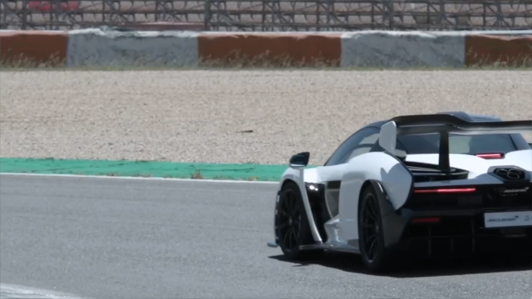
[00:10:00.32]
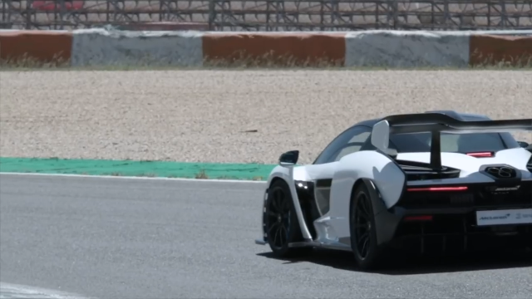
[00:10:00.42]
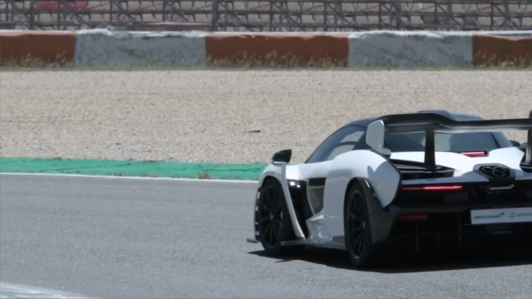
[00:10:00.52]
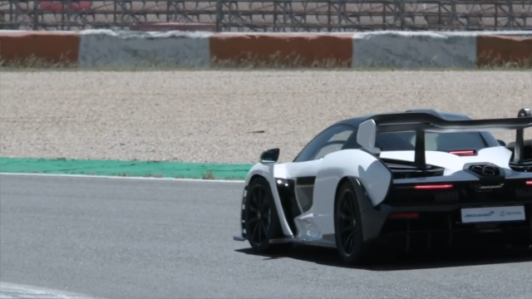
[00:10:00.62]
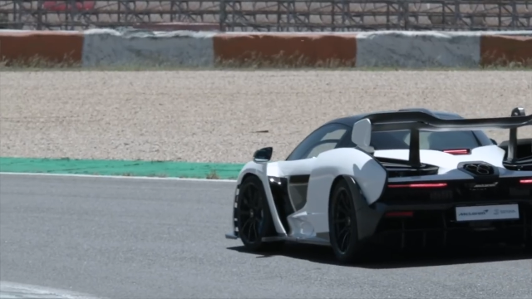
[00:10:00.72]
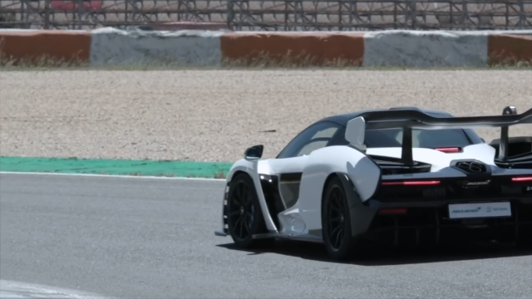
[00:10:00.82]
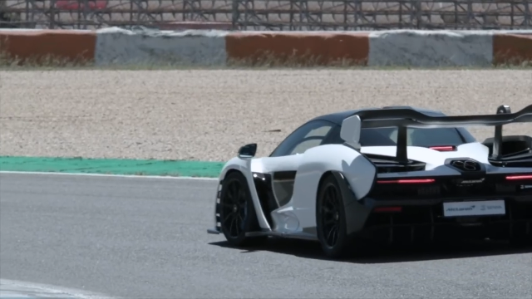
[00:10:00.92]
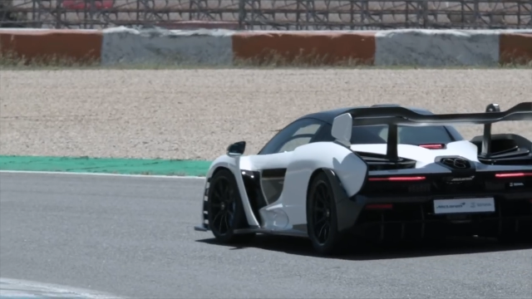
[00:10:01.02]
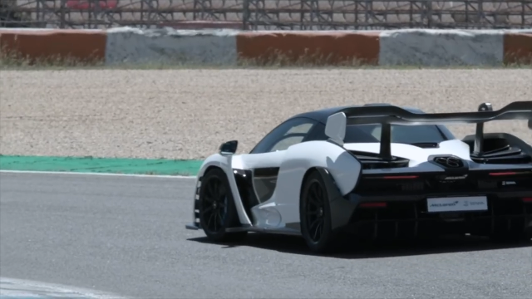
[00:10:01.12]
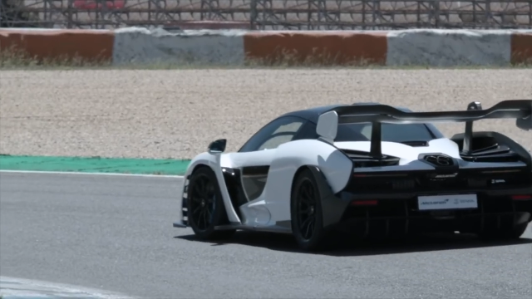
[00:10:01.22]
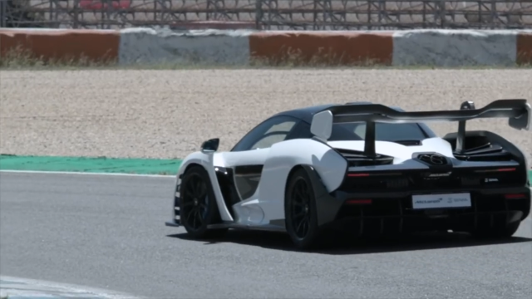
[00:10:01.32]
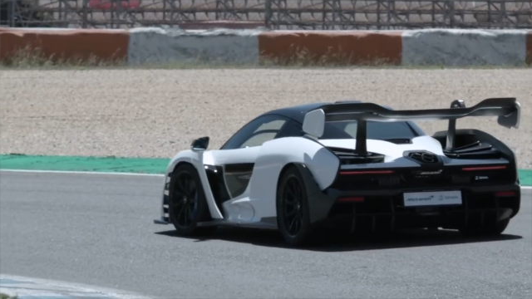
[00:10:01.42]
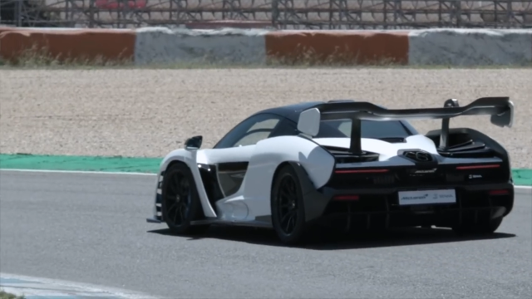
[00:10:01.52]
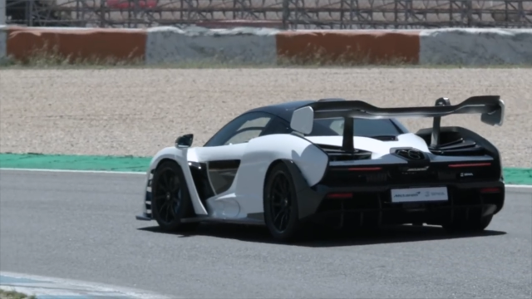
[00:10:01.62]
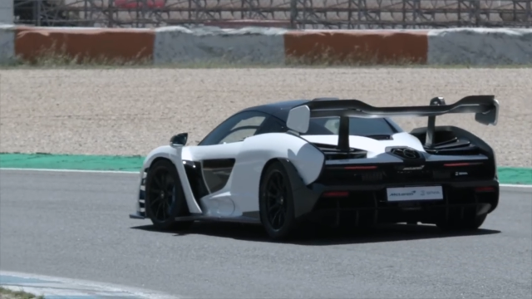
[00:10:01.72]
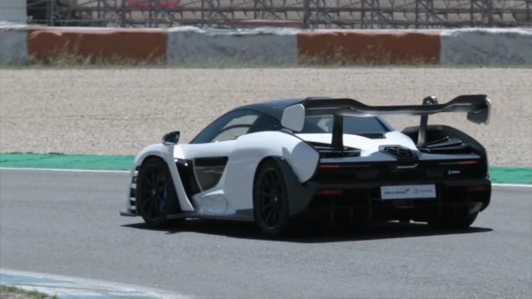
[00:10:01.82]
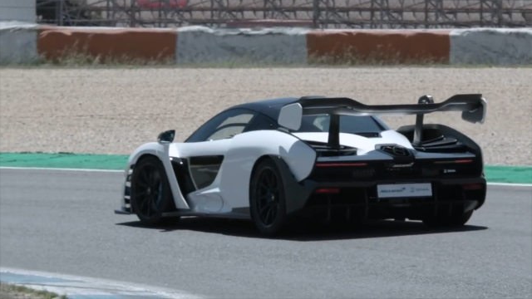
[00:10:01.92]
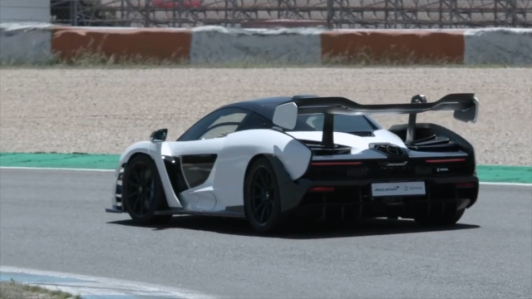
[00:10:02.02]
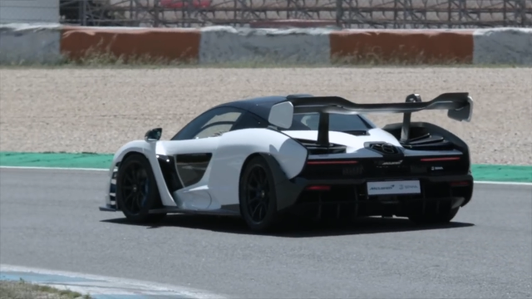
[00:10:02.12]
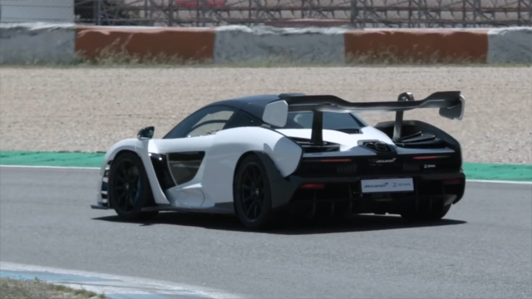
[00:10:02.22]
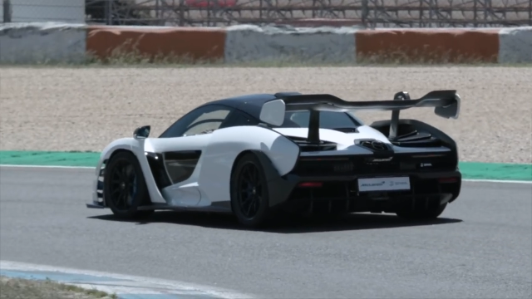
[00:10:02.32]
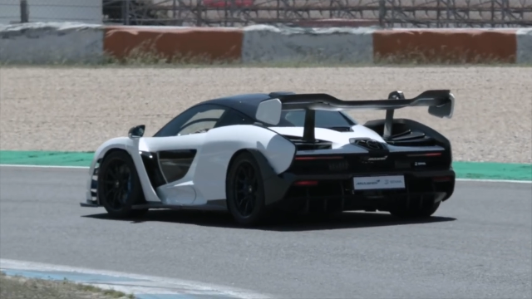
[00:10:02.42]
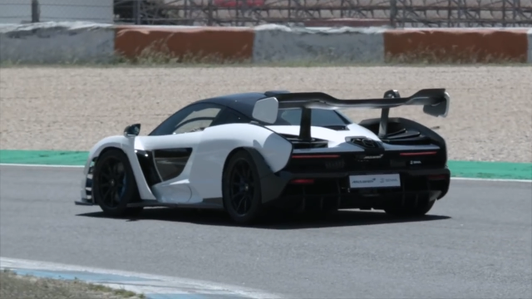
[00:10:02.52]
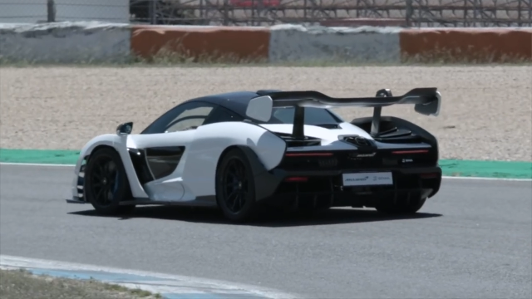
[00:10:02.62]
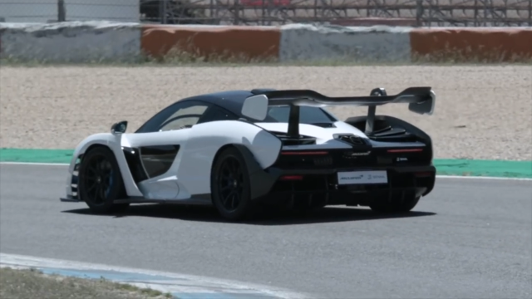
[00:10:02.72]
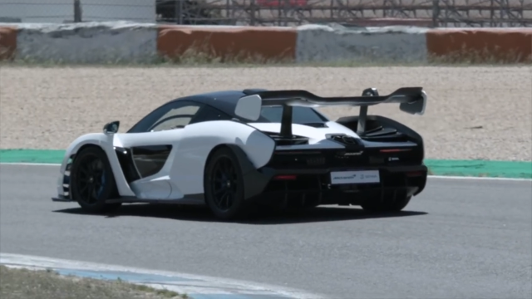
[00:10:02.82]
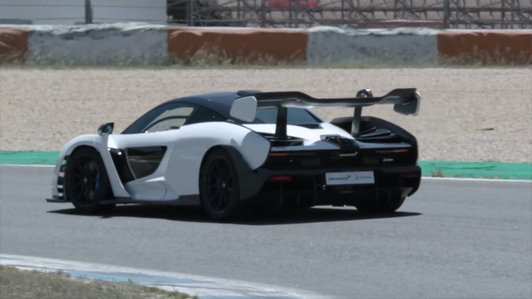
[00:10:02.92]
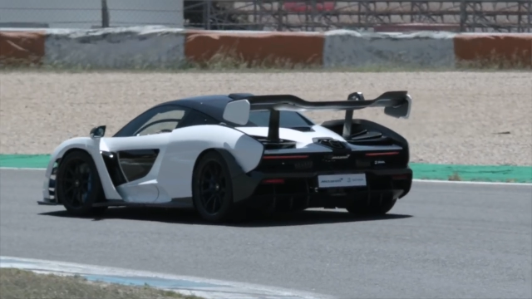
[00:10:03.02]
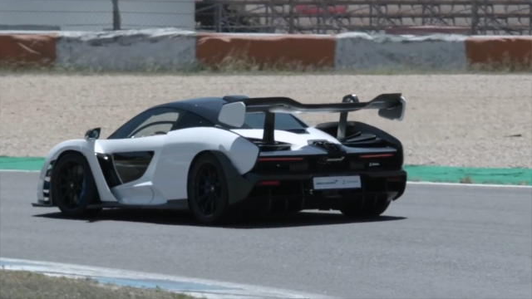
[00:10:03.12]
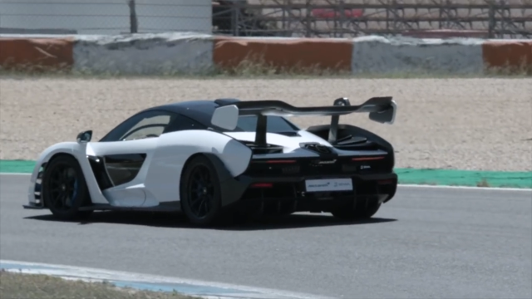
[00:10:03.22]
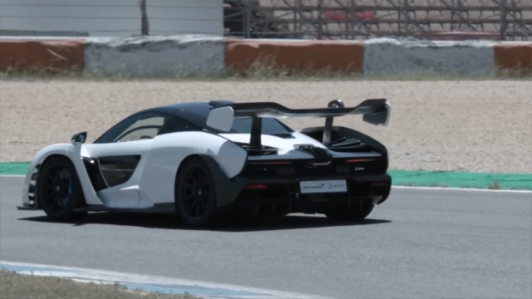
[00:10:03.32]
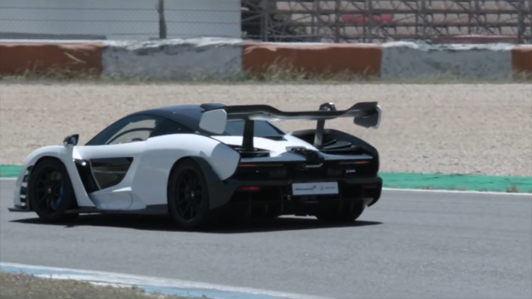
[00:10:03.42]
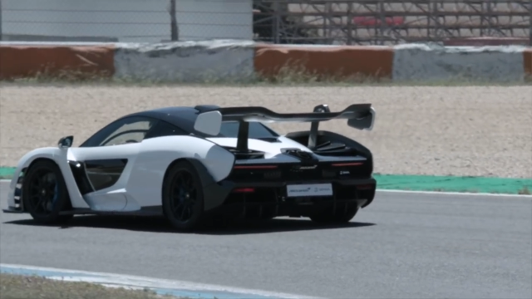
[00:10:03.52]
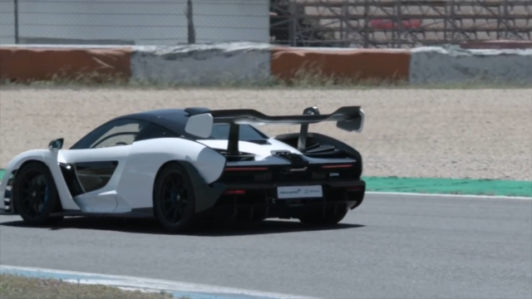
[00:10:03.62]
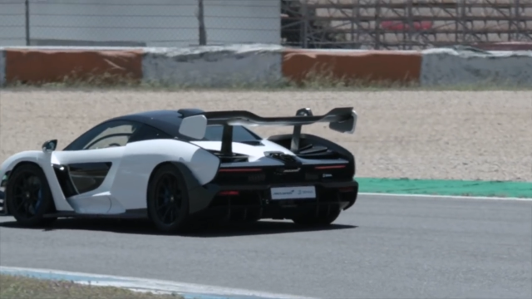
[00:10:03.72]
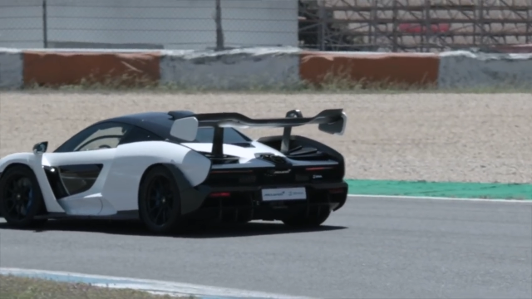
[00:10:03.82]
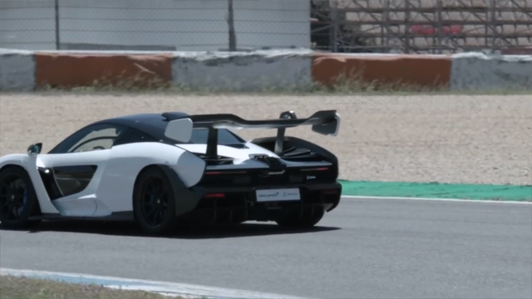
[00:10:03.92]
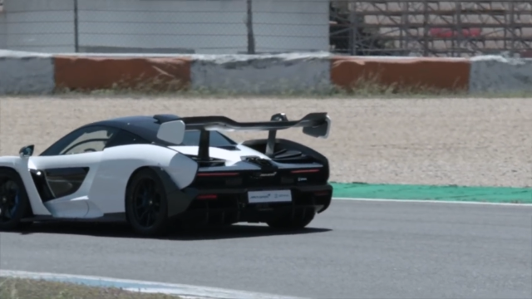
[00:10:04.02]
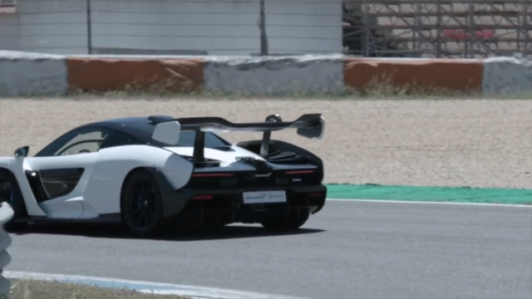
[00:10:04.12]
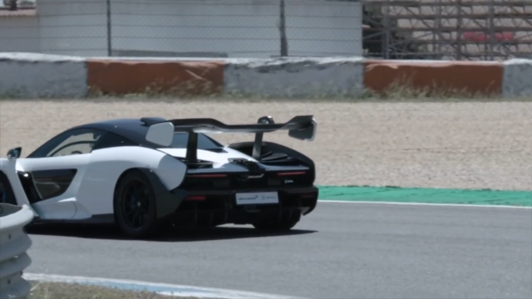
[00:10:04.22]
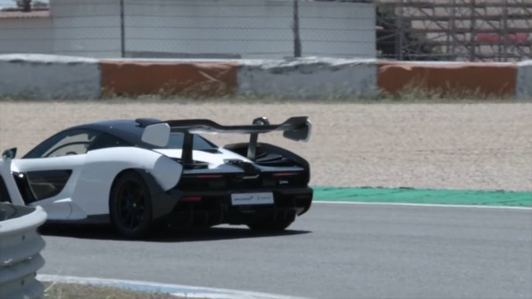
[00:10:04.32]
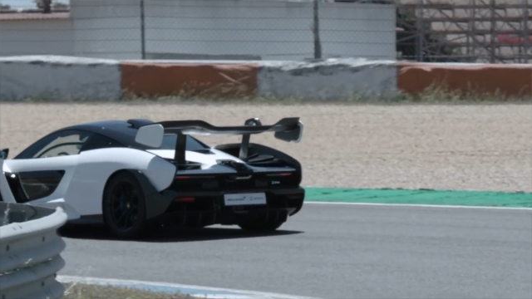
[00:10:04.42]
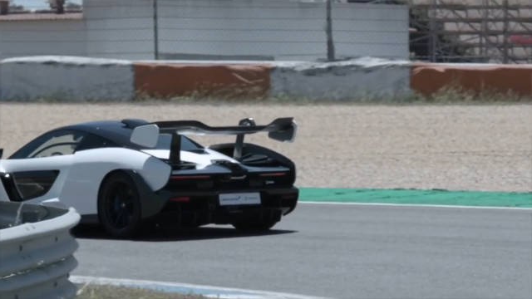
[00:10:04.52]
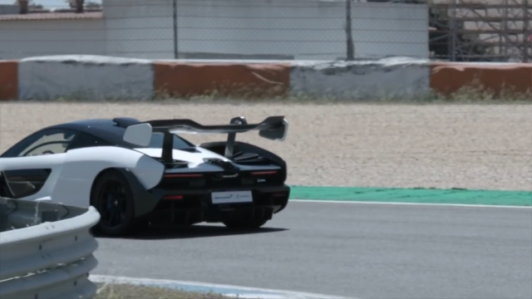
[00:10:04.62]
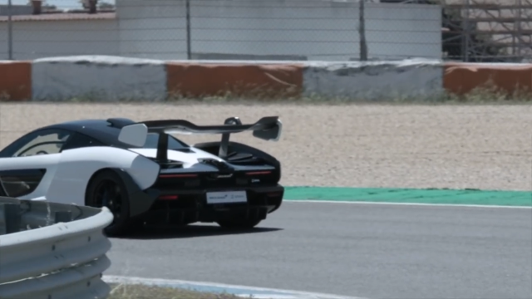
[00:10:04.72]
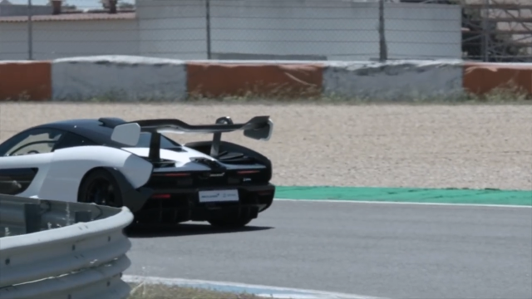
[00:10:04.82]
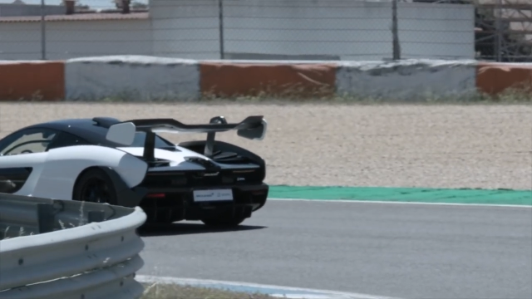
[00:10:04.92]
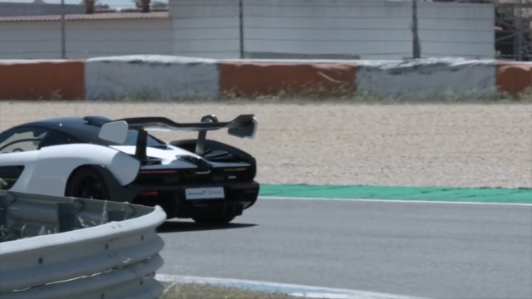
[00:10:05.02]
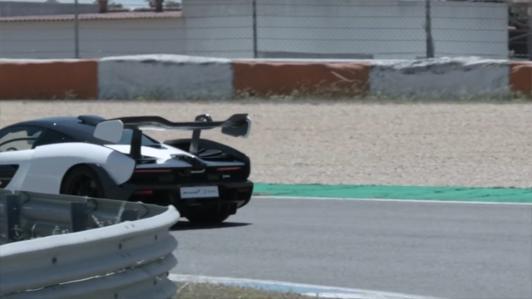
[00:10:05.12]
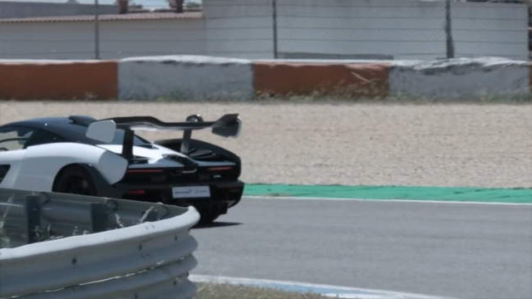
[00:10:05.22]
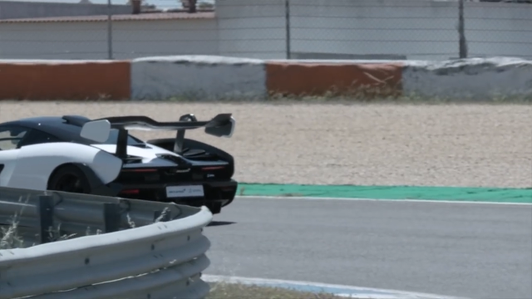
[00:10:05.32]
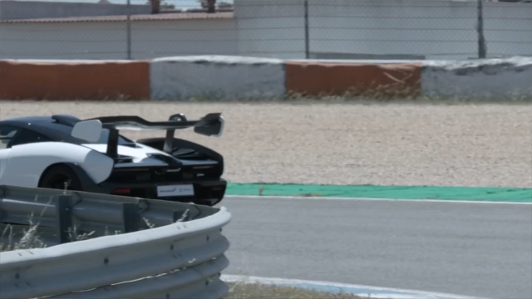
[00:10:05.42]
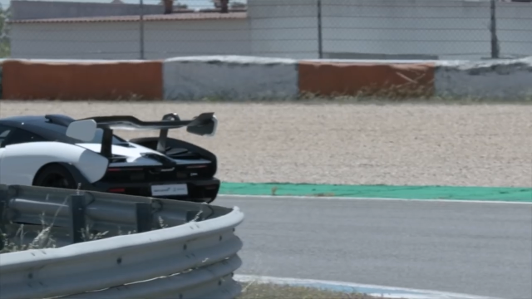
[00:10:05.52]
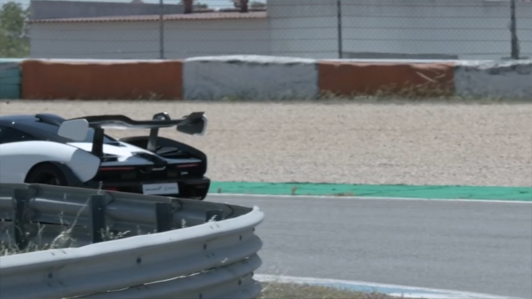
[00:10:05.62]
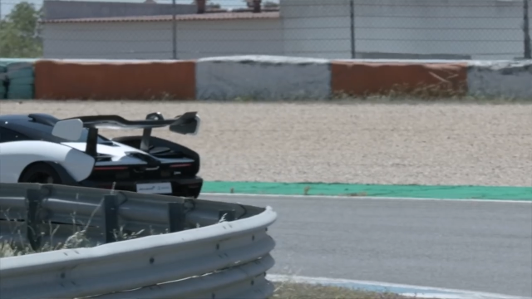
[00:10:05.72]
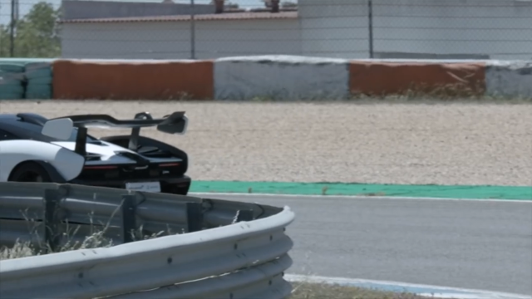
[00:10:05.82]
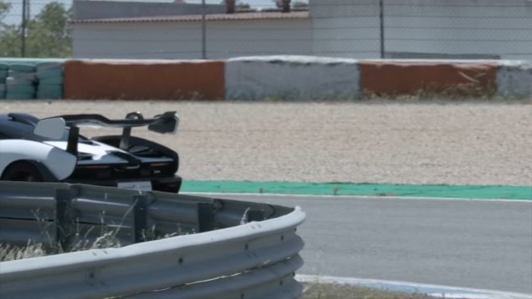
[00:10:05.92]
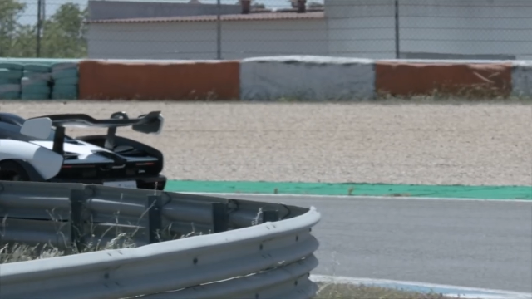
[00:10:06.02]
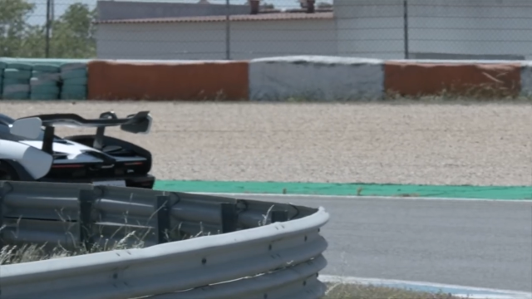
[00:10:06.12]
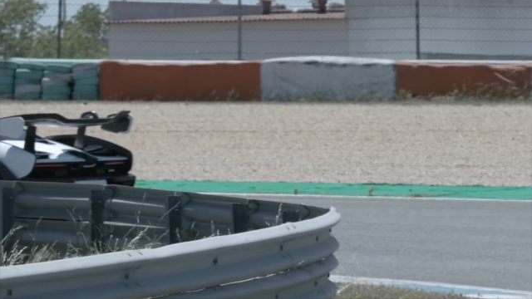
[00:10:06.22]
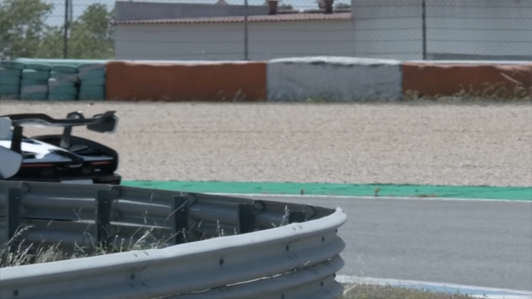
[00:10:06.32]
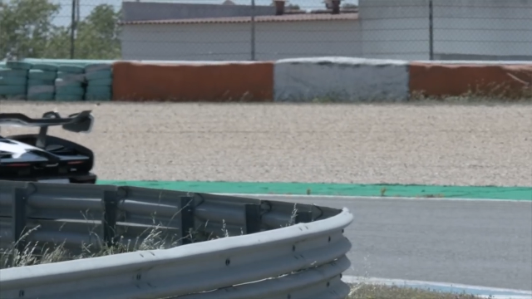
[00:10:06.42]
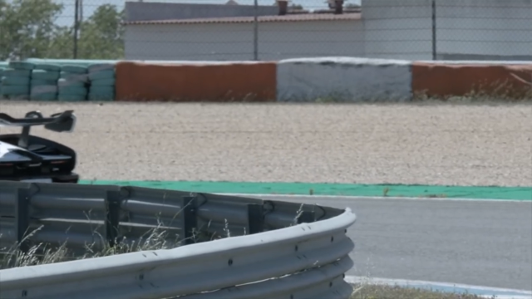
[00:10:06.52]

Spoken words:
[unreadable: no face in view]